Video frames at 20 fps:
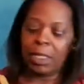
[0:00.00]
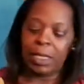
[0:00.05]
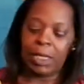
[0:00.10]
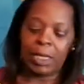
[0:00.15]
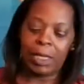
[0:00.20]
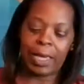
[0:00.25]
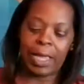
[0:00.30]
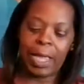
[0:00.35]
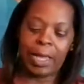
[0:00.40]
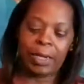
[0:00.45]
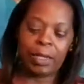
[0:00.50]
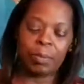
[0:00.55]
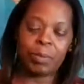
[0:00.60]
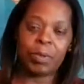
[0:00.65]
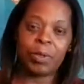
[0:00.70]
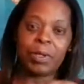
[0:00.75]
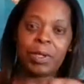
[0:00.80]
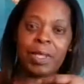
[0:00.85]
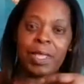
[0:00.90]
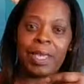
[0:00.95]
line up
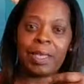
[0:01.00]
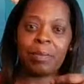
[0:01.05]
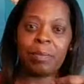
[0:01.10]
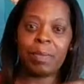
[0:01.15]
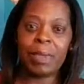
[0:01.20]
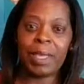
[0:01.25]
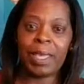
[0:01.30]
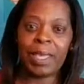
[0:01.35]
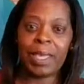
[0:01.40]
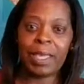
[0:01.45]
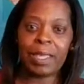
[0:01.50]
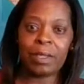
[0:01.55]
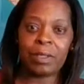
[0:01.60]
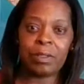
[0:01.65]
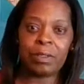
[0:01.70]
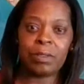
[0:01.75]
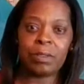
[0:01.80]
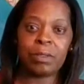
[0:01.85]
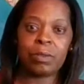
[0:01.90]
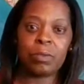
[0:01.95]
your neckband,
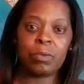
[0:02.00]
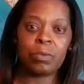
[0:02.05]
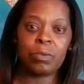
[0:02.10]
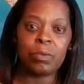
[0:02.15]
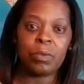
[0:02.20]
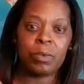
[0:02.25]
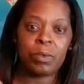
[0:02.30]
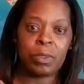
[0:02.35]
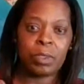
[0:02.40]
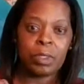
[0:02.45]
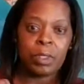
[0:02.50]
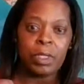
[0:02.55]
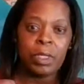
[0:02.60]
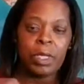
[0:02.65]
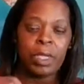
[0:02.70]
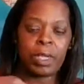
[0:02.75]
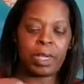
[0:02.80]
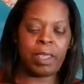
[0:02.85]
and